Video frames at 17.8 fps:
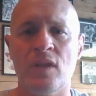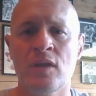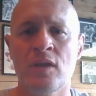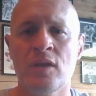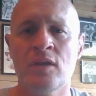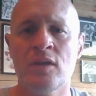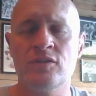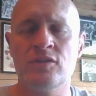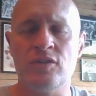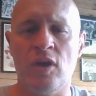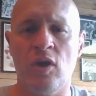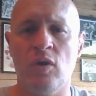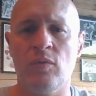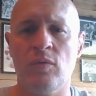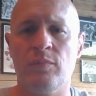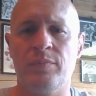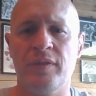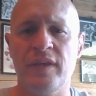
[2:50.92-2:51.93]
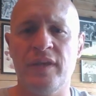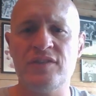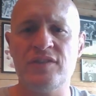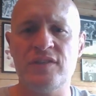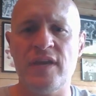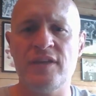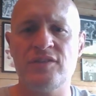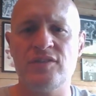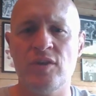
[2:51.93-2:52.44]
So please
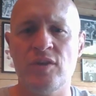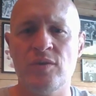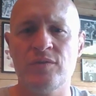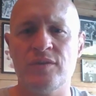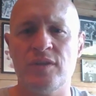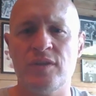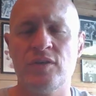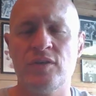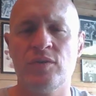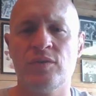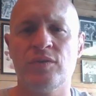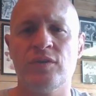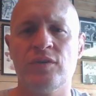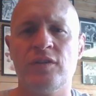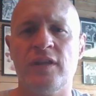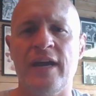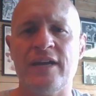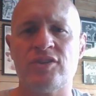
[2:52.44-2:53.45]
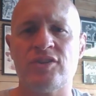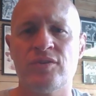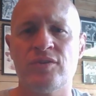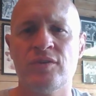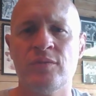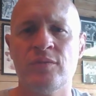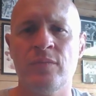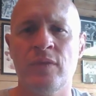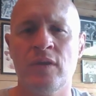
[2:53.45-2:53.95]
stay tuned to the Google
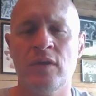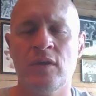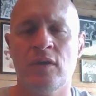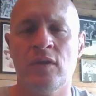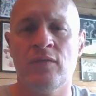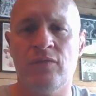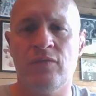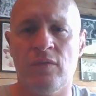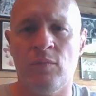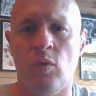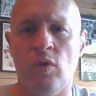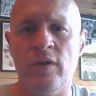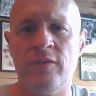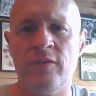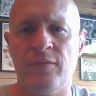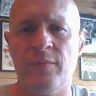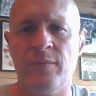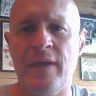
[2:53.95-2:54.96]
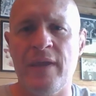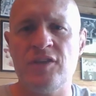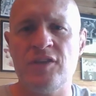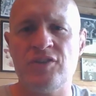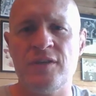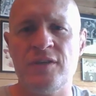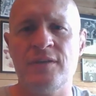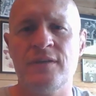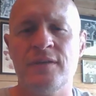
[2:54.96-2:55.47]
Classroom for more
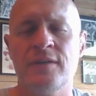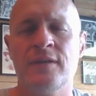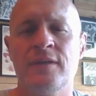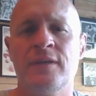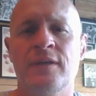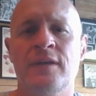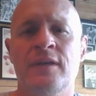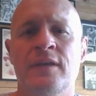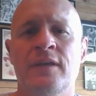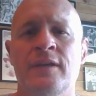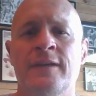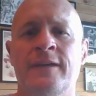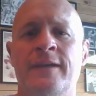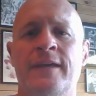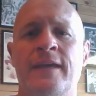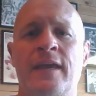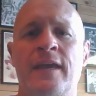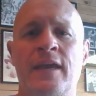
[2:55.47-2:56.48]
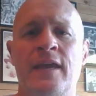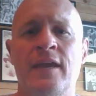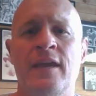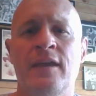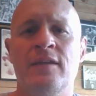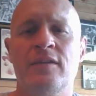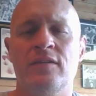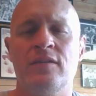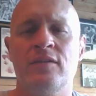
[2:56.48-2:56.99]
information,
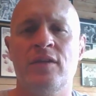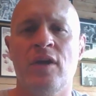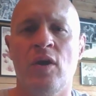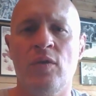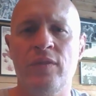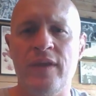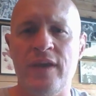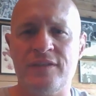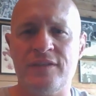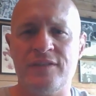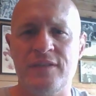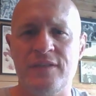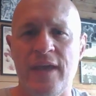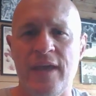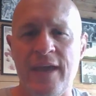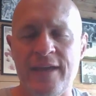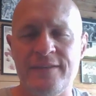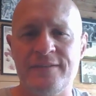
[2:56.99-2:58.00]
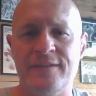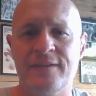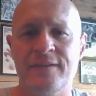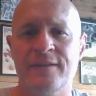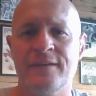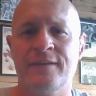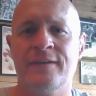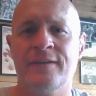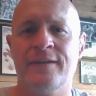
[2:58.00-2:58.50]
and know this, that
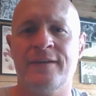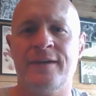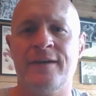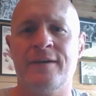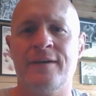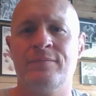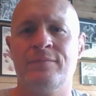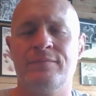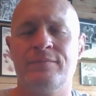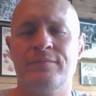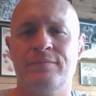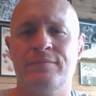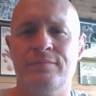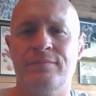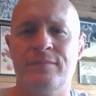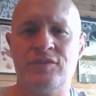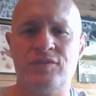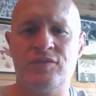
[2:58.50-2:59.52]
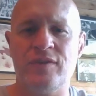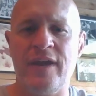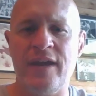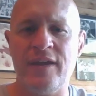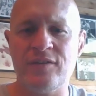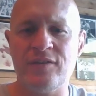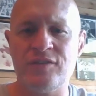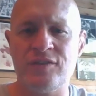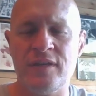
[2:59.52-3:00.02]
Mr.
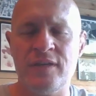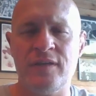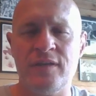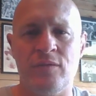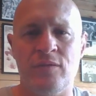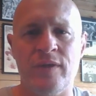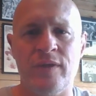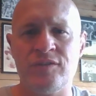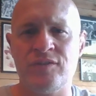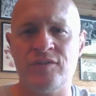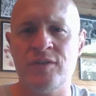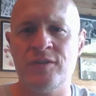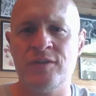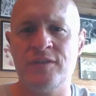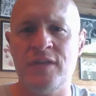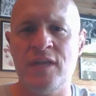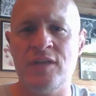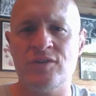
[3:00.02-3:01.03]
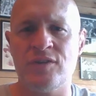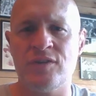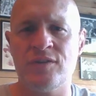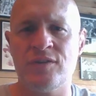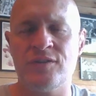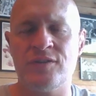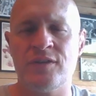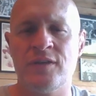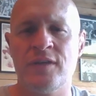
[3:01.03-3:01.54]
Anderson and the rest of your
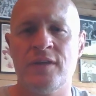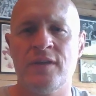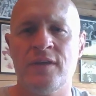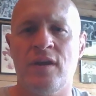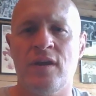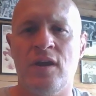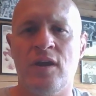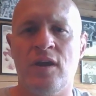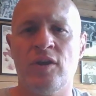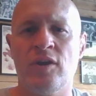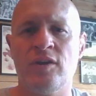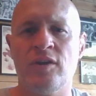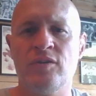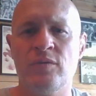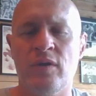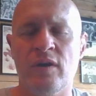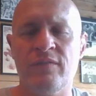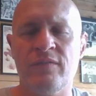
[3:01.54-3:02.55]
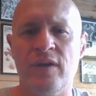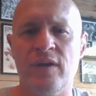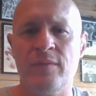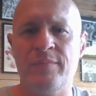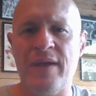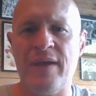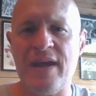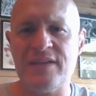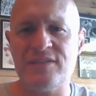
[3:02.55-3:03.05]
teachers are going to do our very
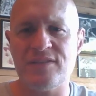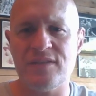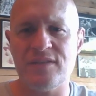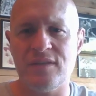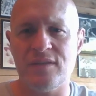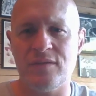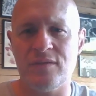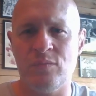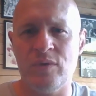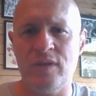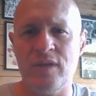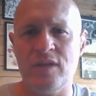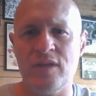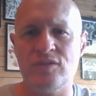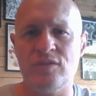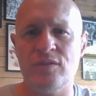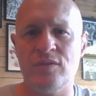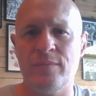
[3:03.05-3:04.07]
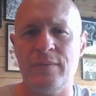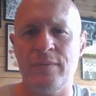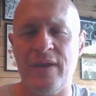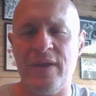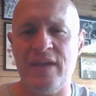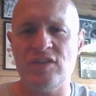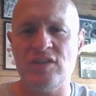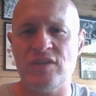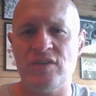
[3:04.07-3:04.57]
best. We need you to be
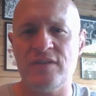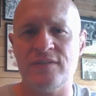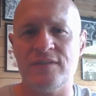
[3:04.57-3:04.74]
patient,